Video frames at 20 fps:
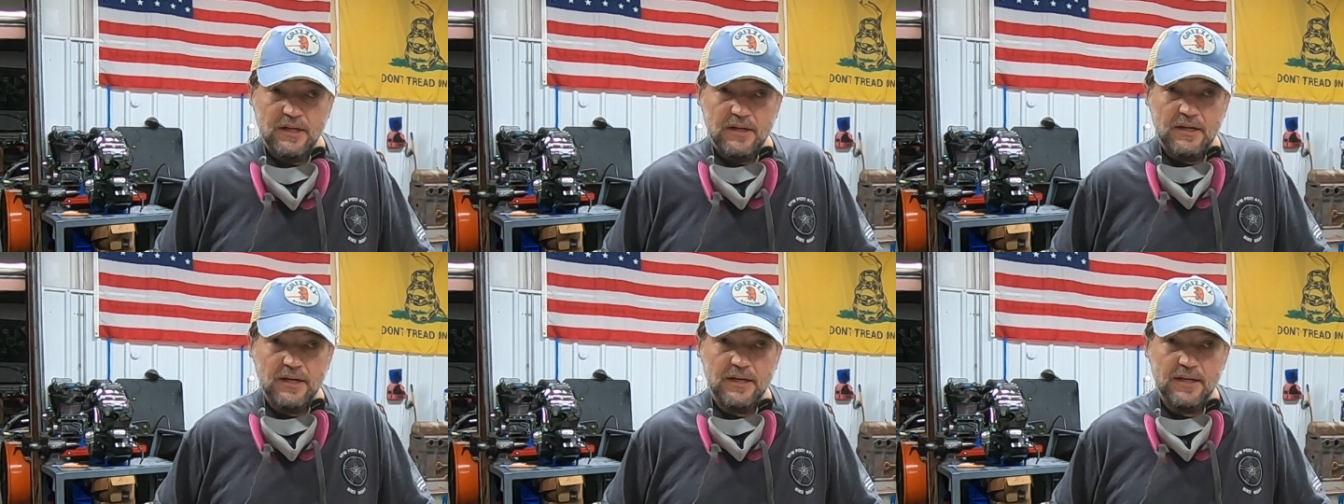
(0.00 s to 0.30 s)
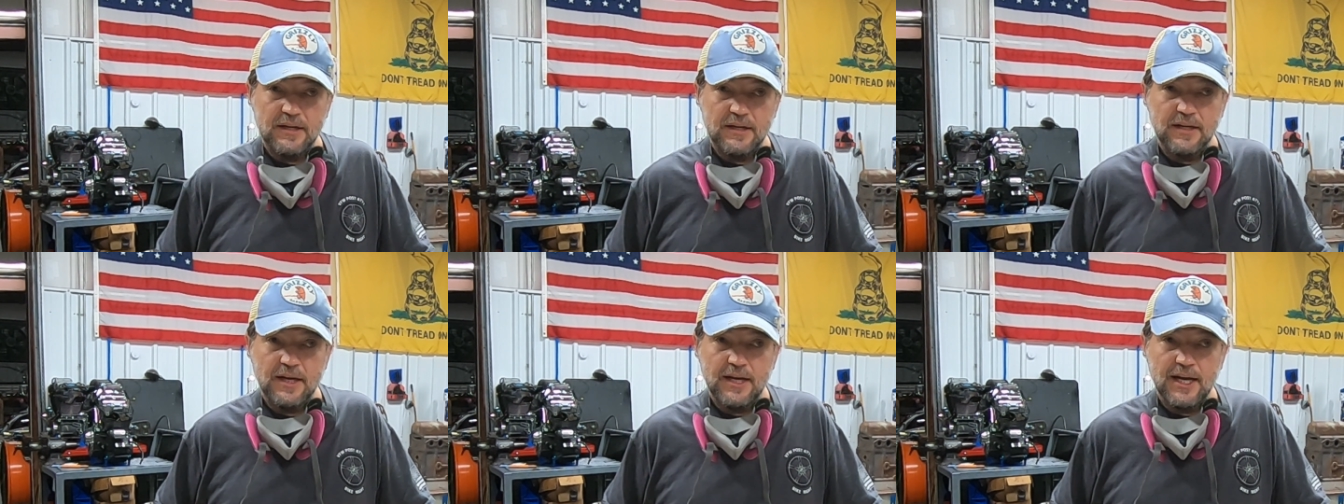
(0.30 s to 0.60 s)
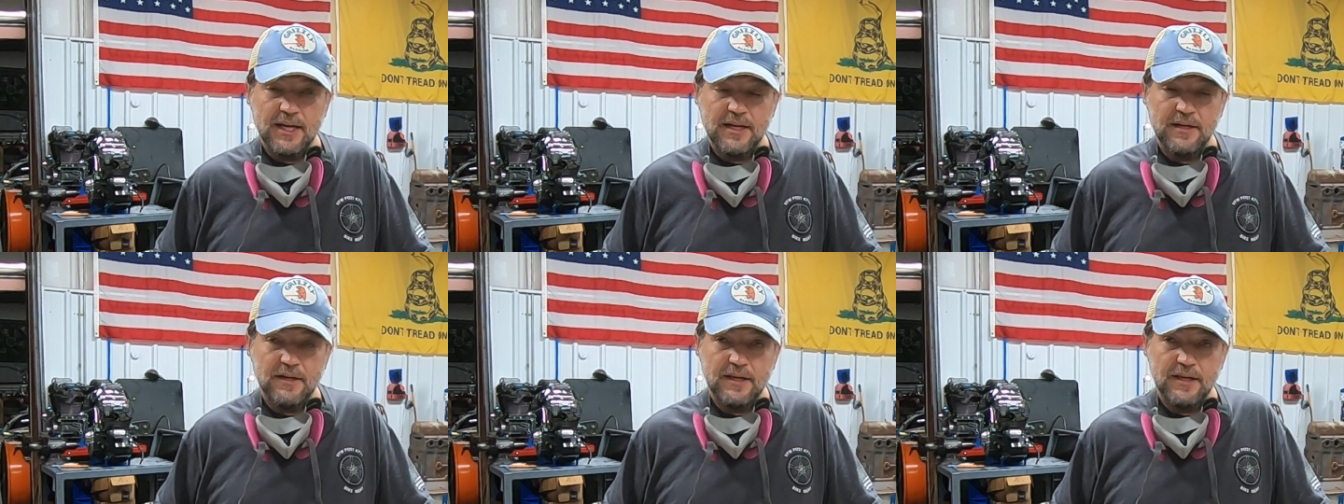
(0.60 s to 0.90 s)
Uh,
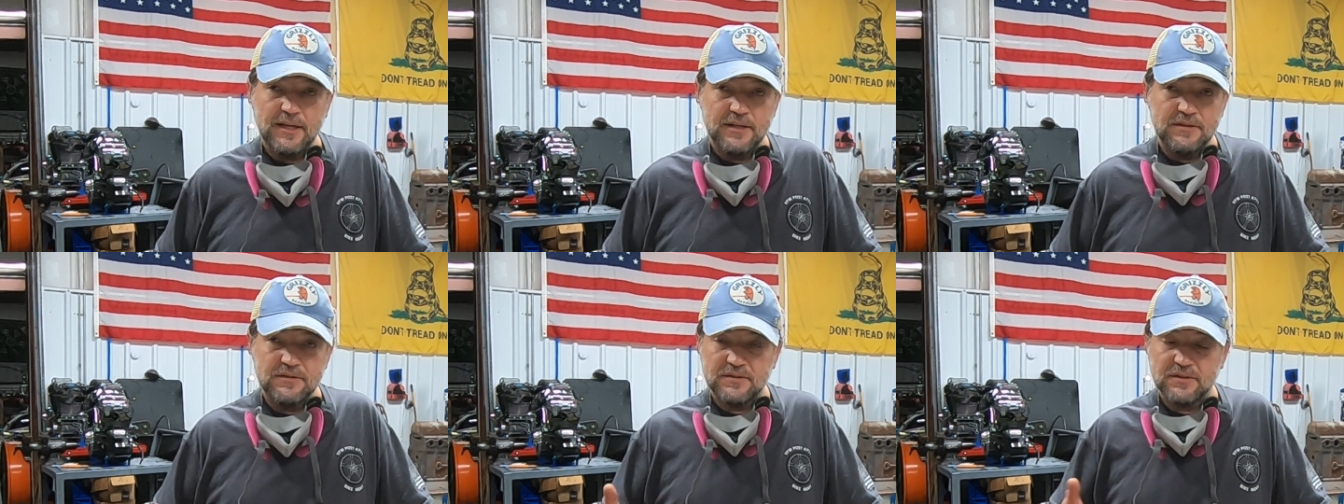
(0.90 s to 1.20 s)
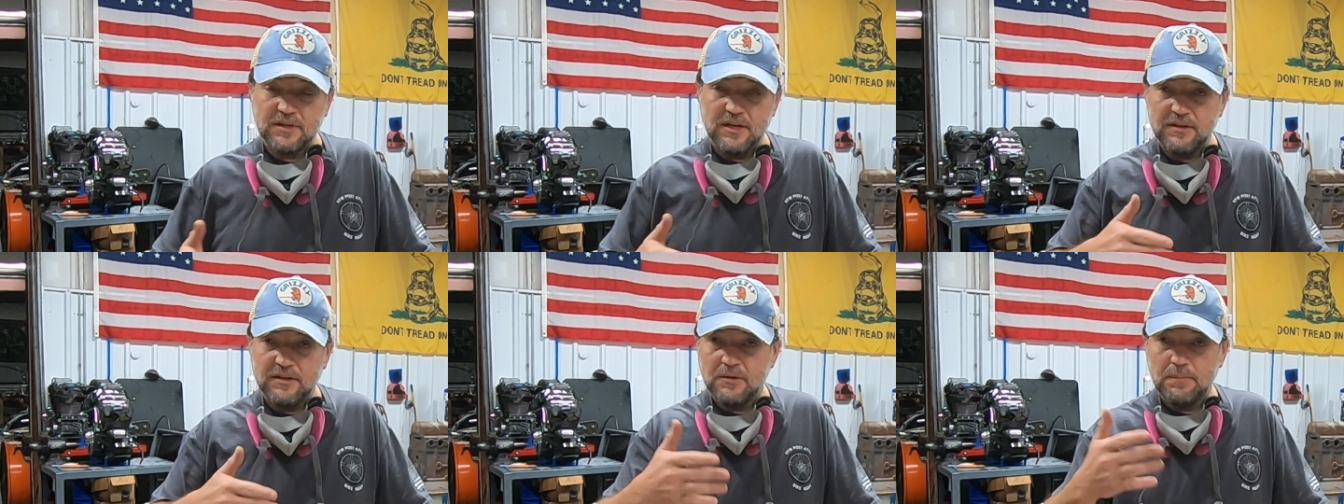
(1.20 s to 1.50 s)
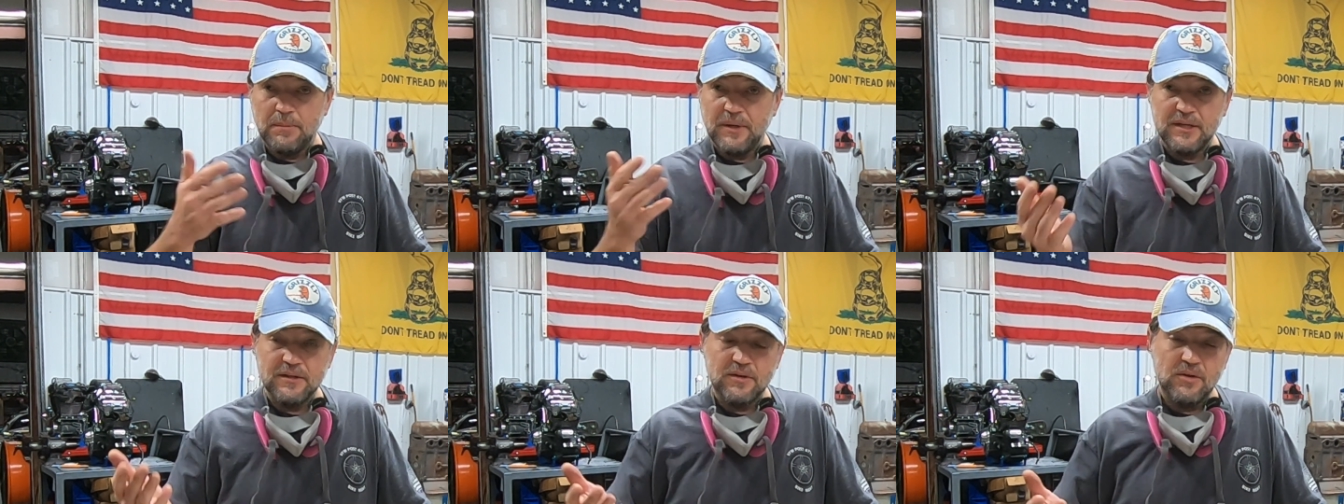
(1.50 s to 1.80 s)
and it's going to
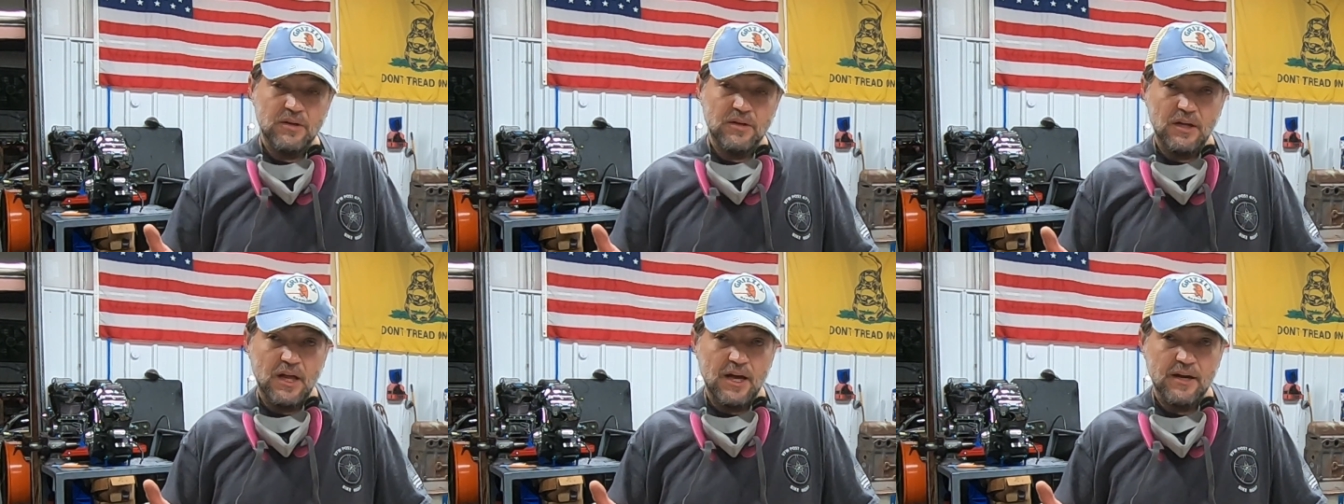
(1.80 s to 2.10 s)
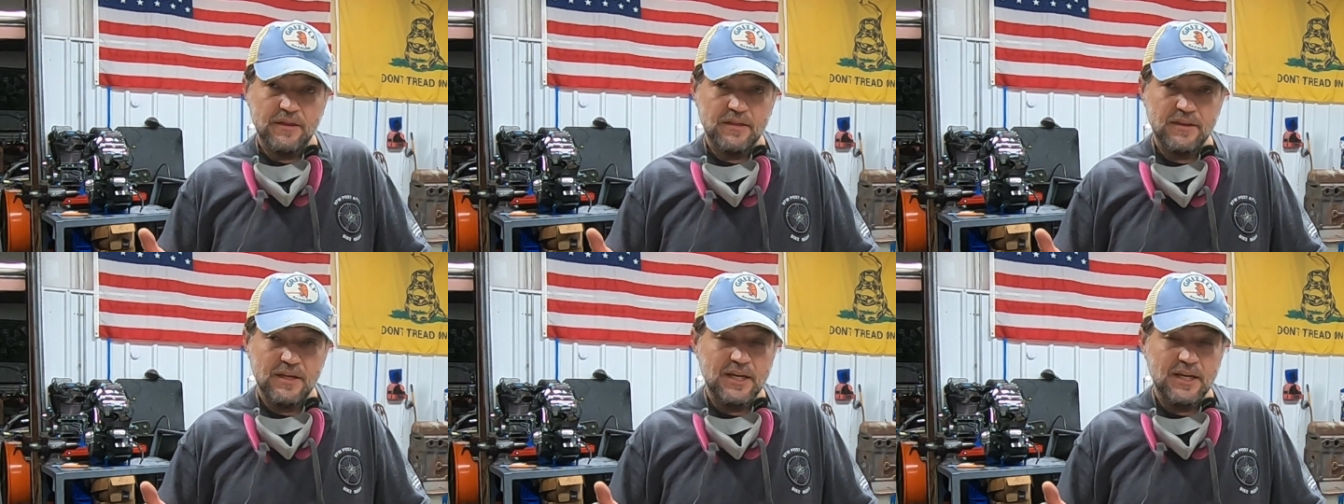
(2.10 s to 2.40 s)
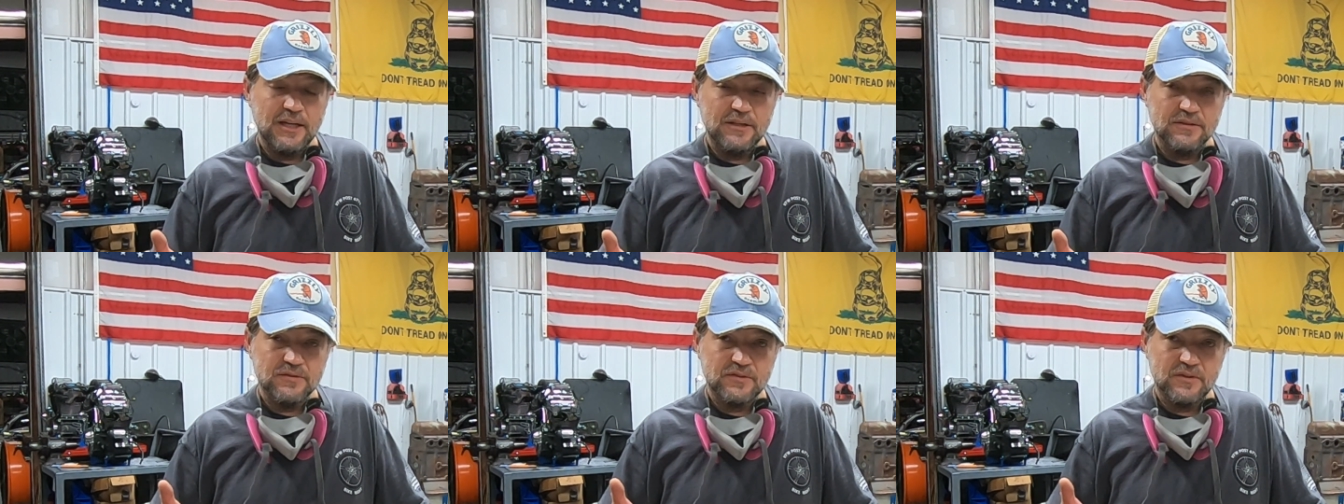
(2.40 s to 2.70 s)
depend on a lot of
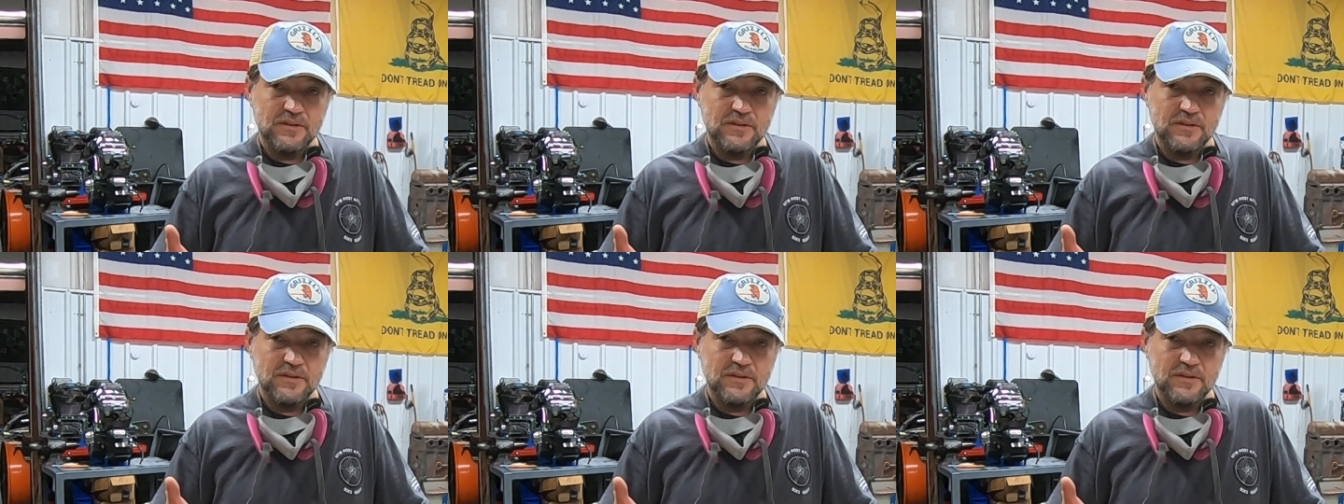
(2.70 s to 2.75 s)
things,